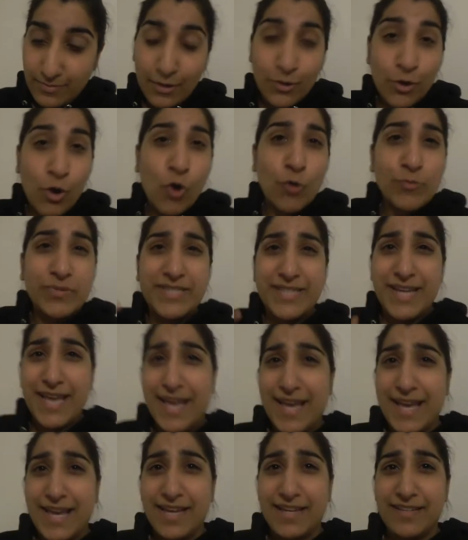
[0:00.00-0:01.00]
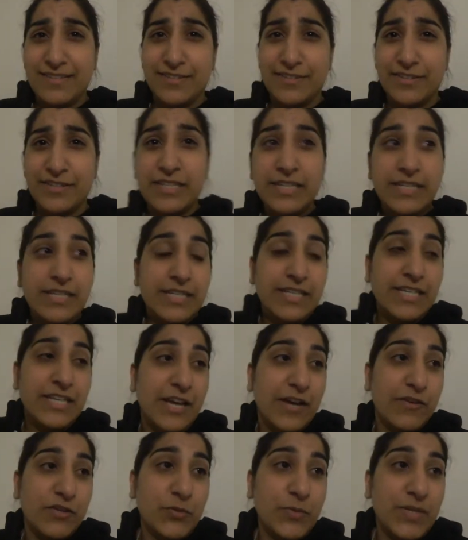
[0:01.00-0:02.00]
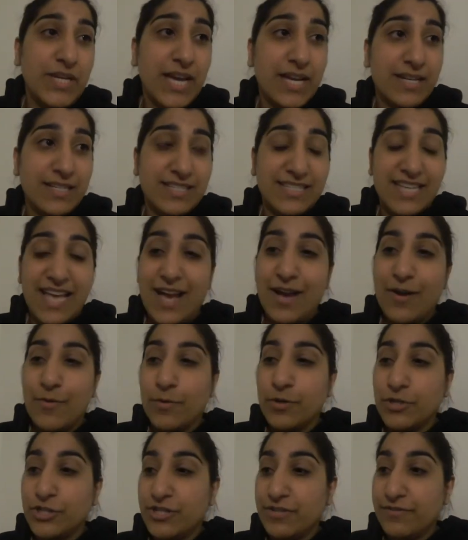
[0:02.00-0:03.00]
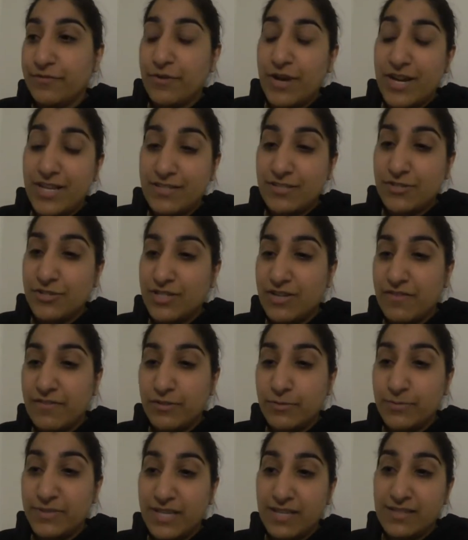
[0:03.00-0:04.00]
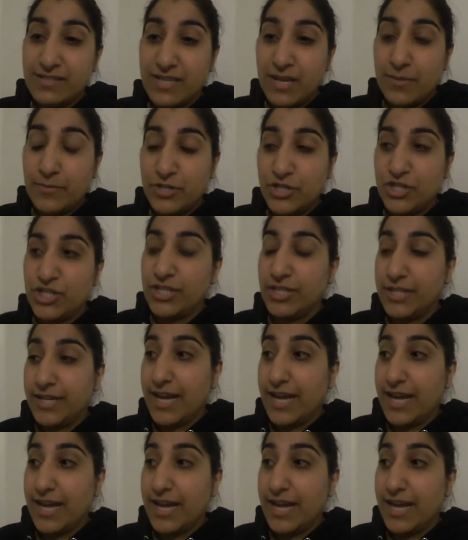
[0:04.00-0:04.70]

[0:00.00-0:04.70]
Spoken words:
go upstairs, and I've just been kind of sat watching Friends and just having some Taz time and chilling